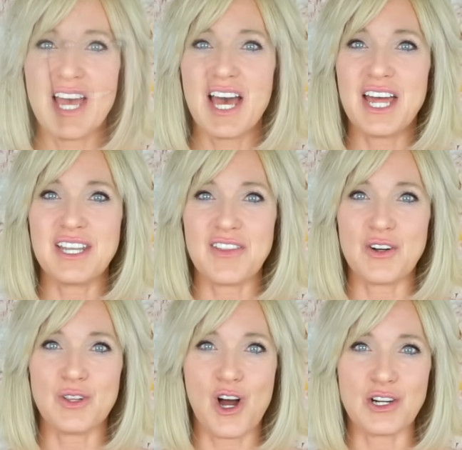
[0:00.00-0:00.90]

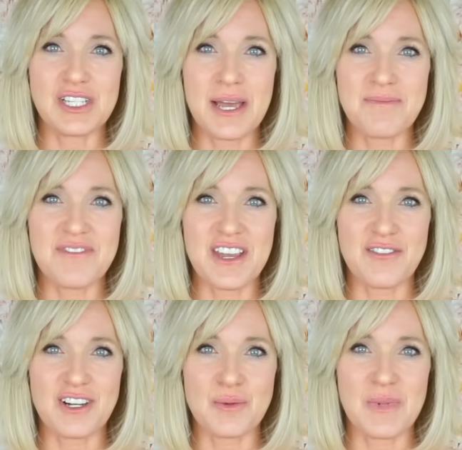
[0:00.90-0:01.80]
Another longtime
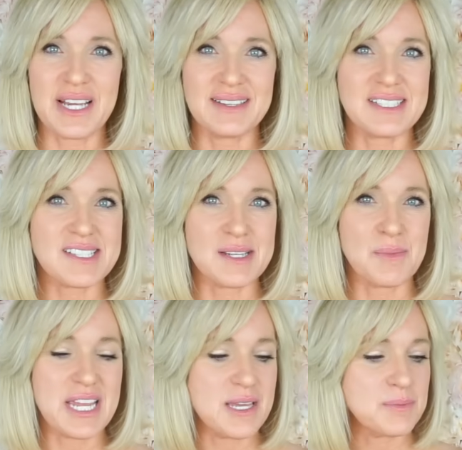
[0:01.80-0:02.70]
favorite of mine that's in
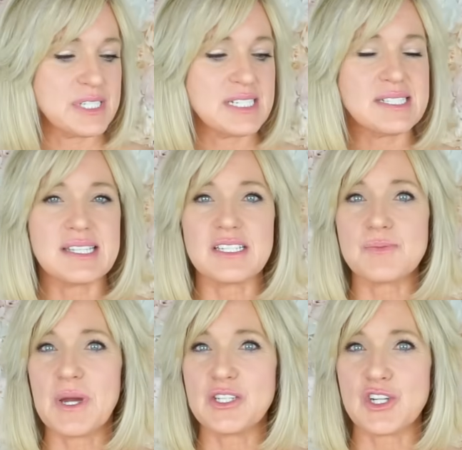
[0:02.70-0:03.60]
my empties is
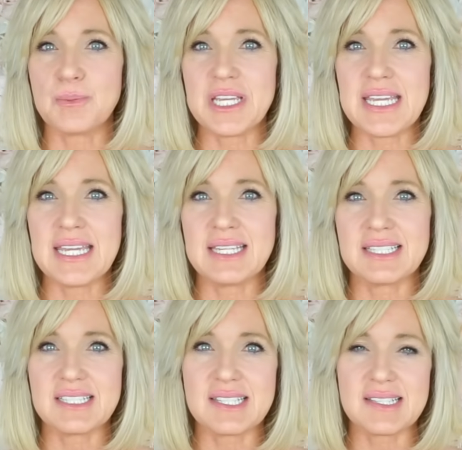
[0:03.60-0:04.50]
by DERMA, and
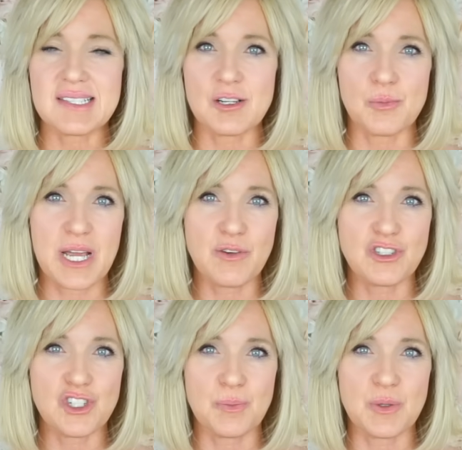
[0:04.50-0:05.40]
this is their
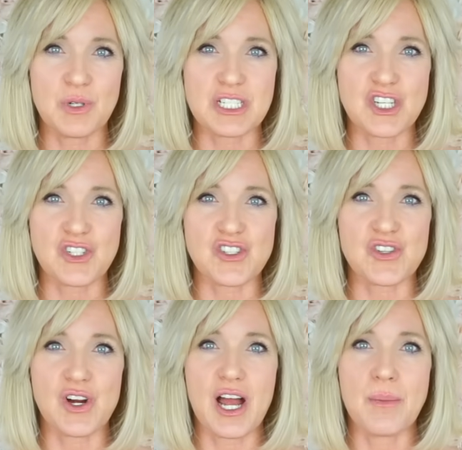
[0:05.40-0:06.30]
Microdermabrasion
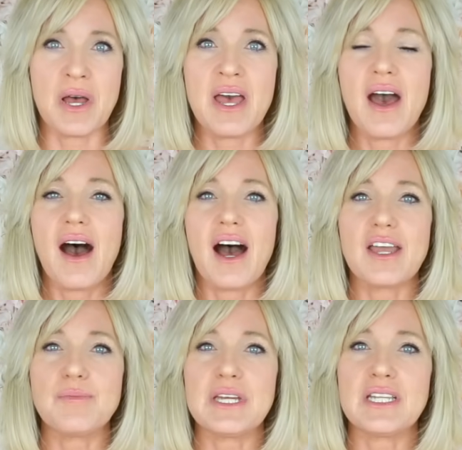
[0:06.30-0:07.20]
Scrub.
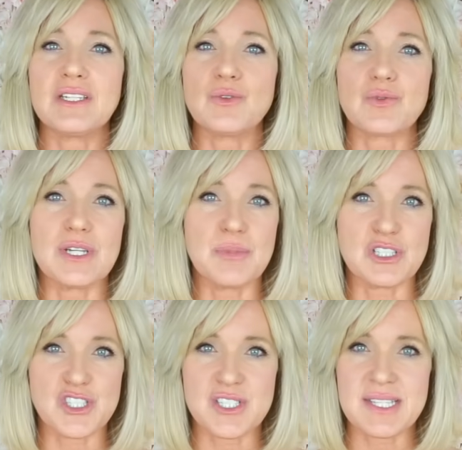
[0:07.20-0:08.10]
I've been
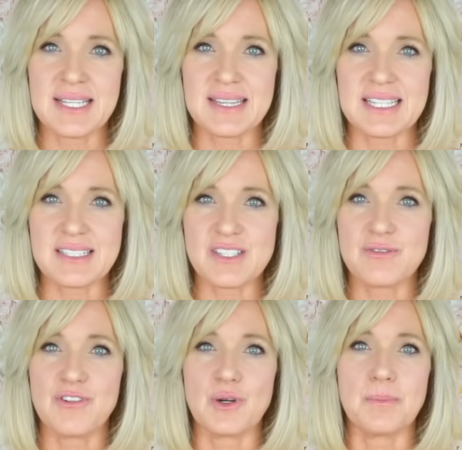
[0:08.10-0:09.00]
repurchasing this
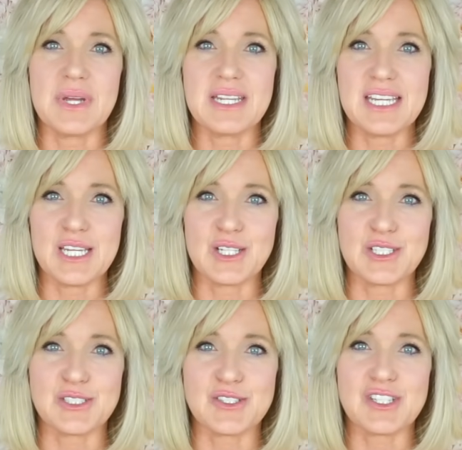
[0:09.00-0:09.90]
for many
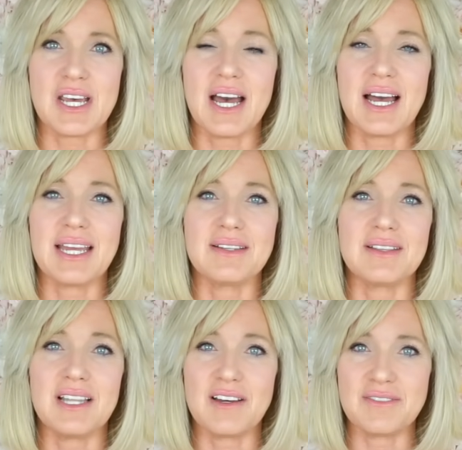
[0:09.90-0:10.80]
years. I
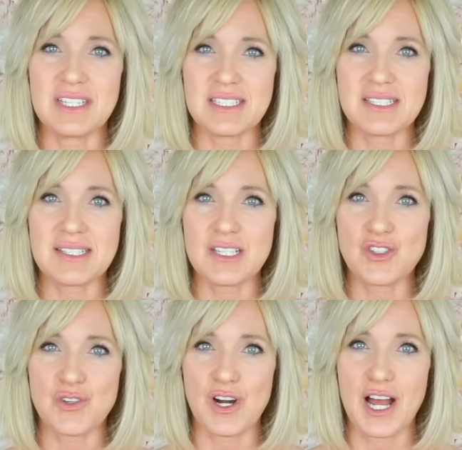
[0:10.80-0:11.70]
love this
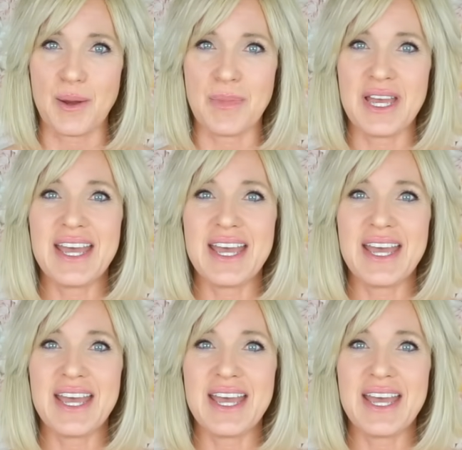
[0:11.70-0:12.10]
scrub.